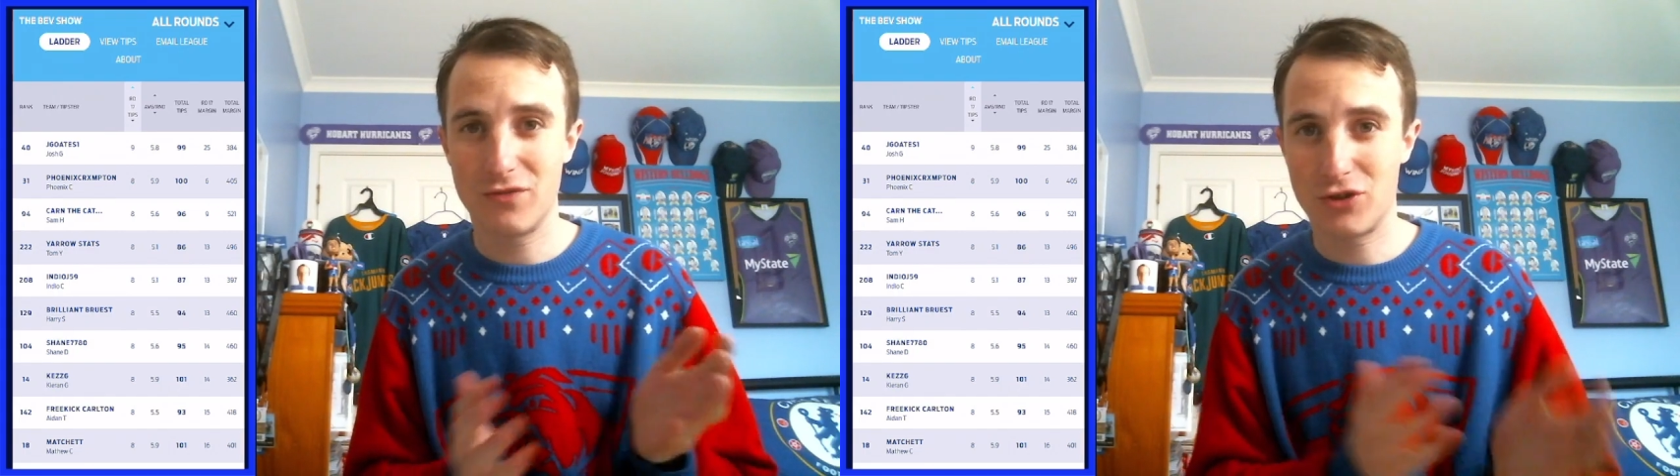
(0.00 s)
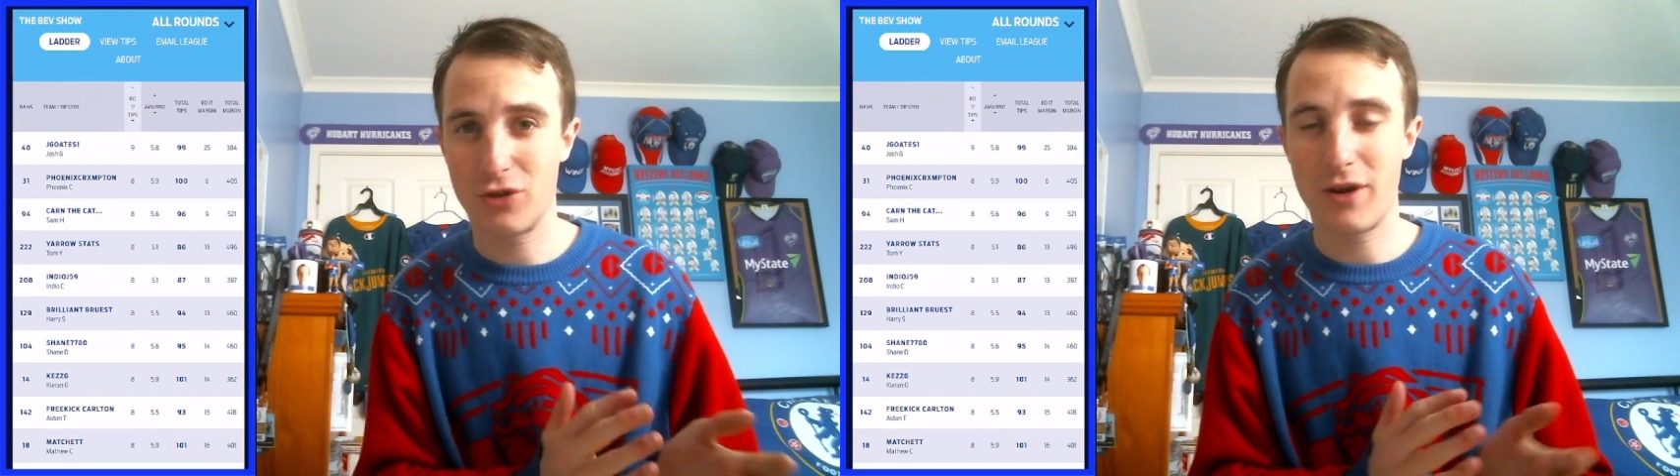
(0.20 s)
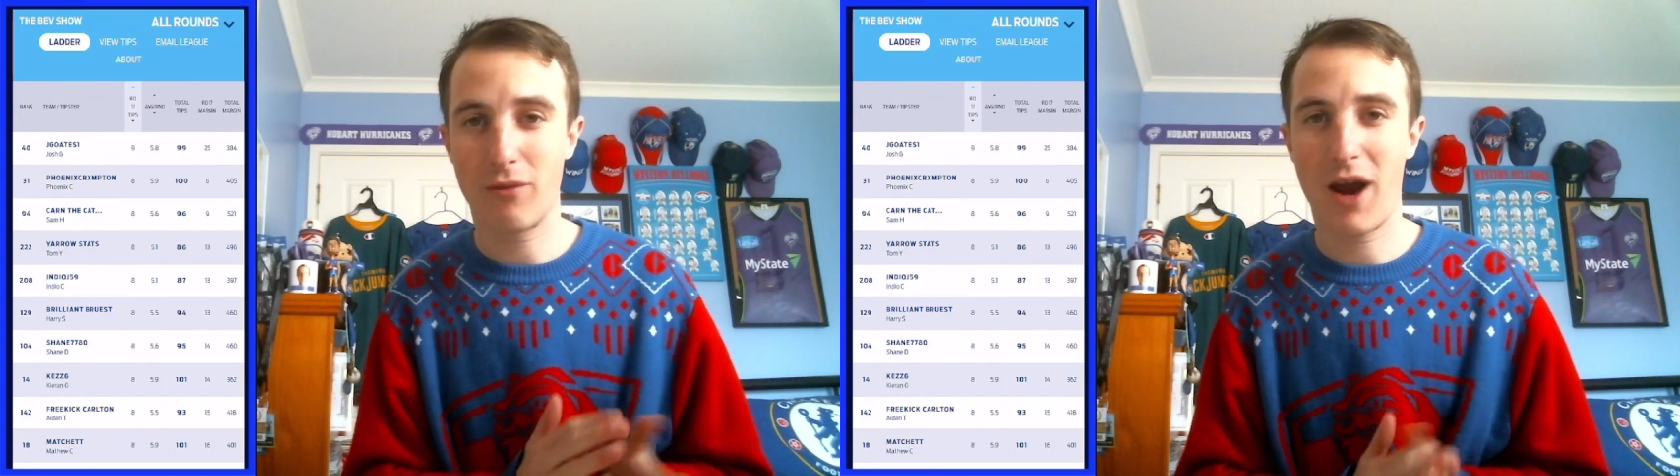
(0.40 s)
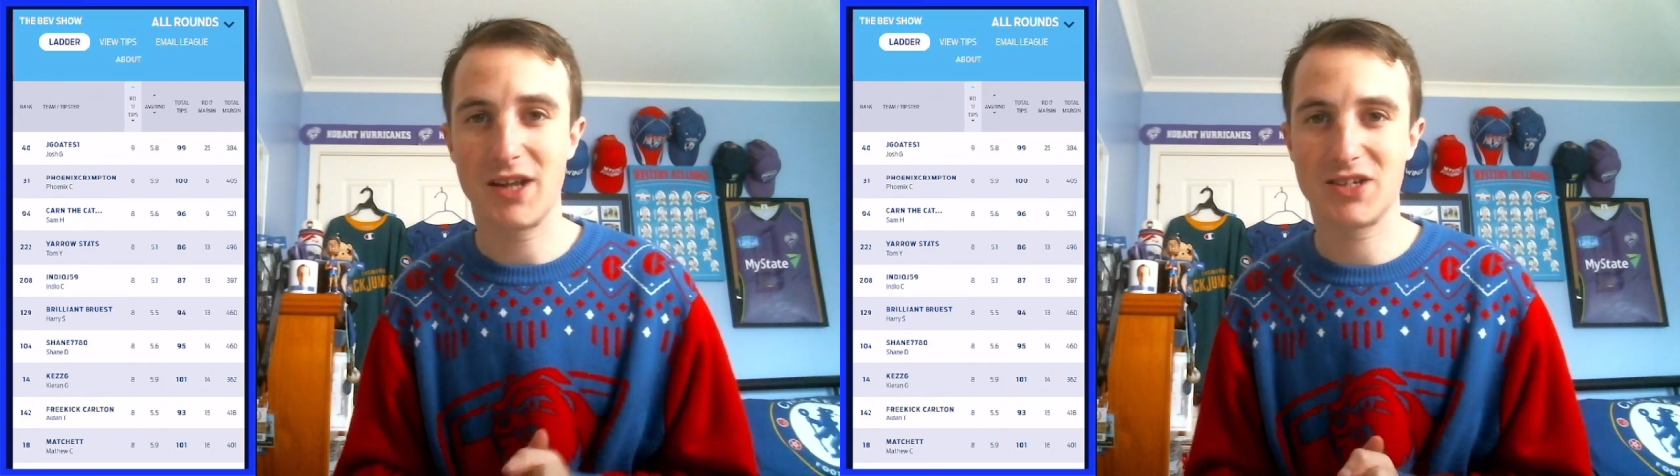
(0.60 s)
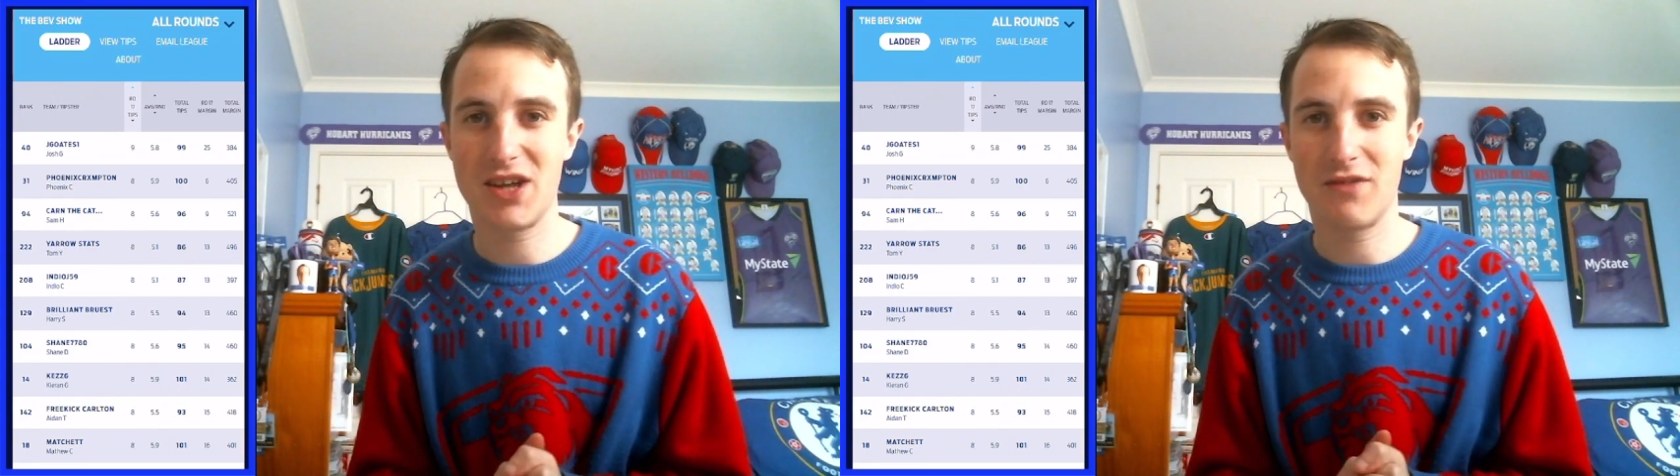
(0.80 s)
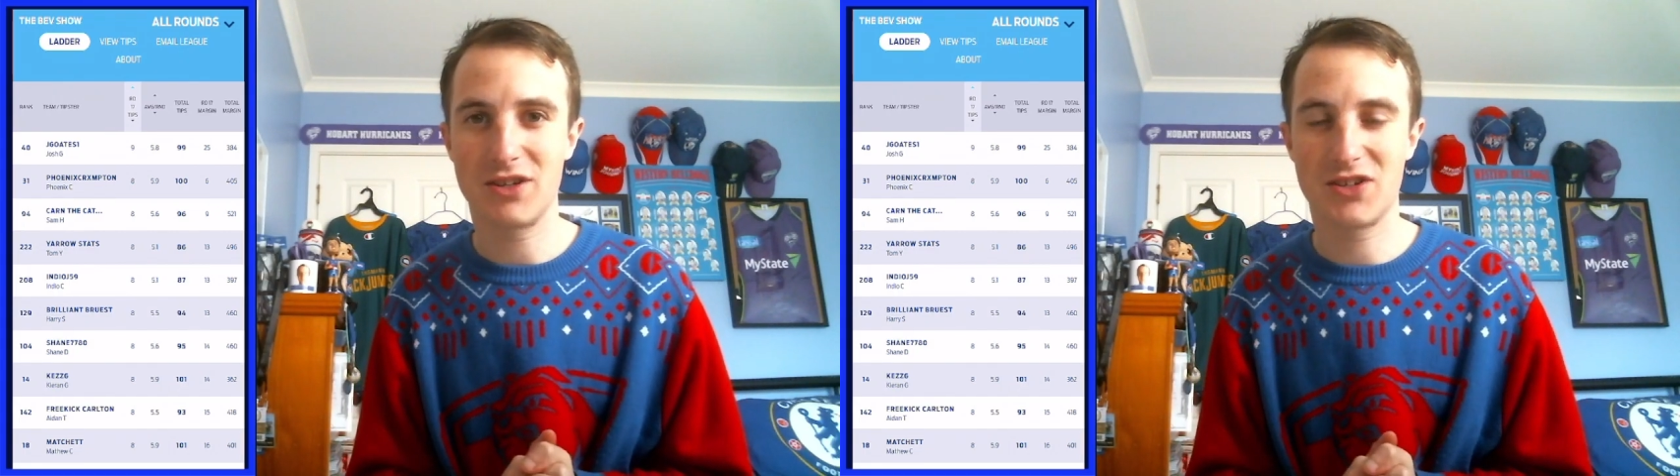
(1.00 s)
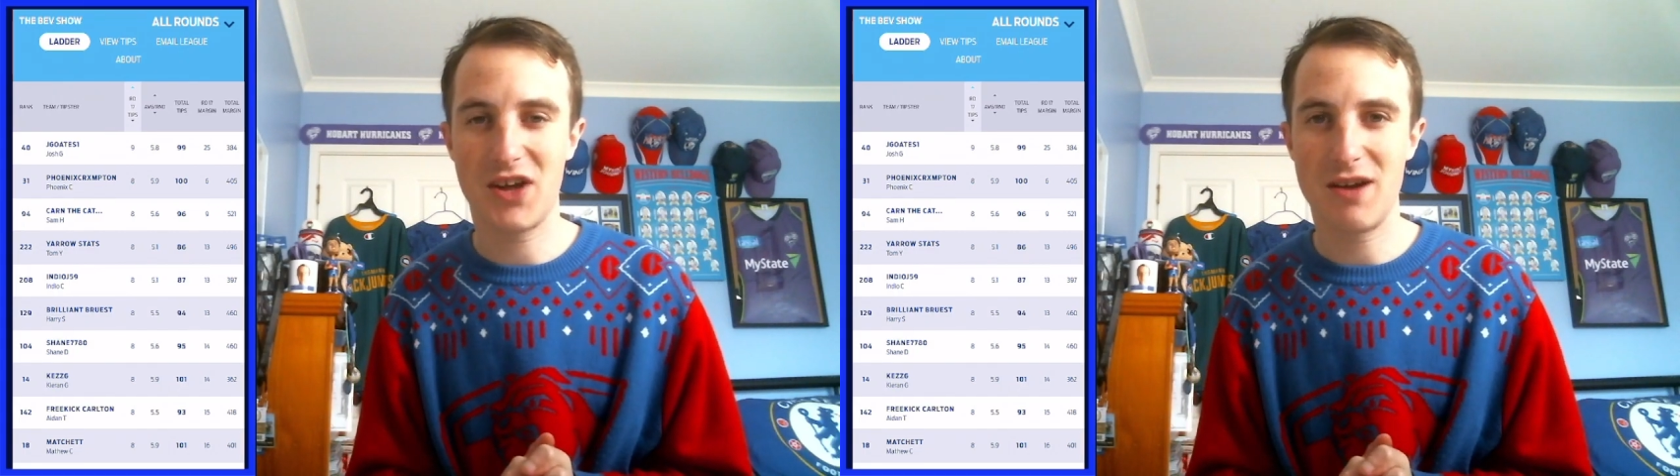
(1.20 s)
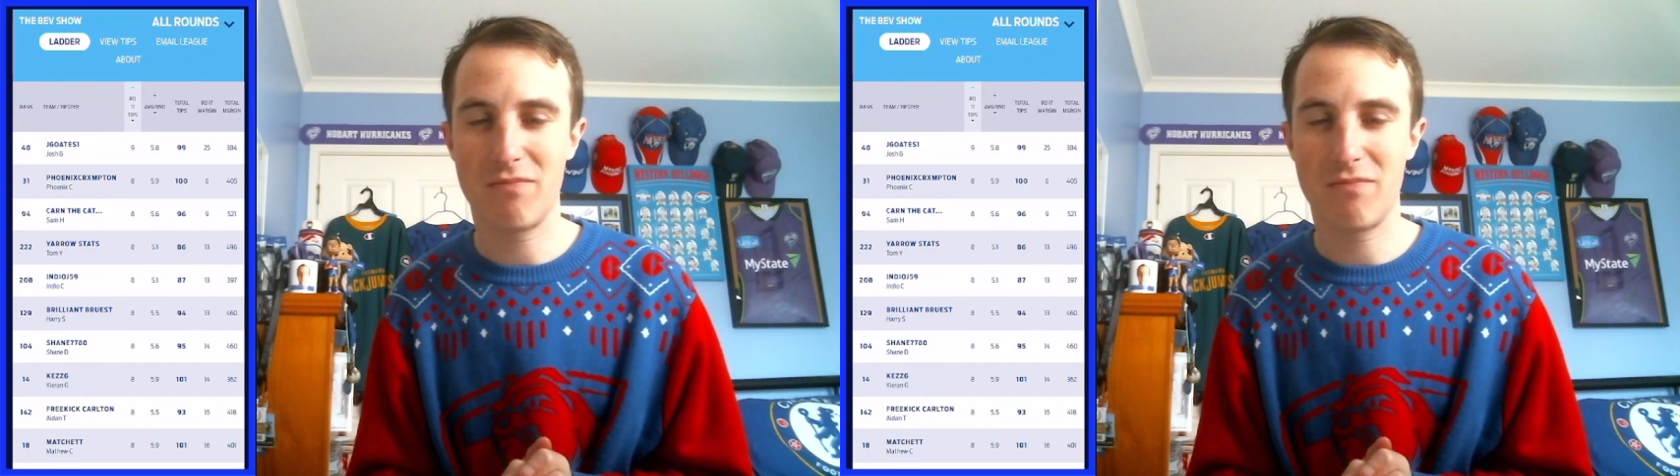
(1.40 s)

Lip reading: during round 17,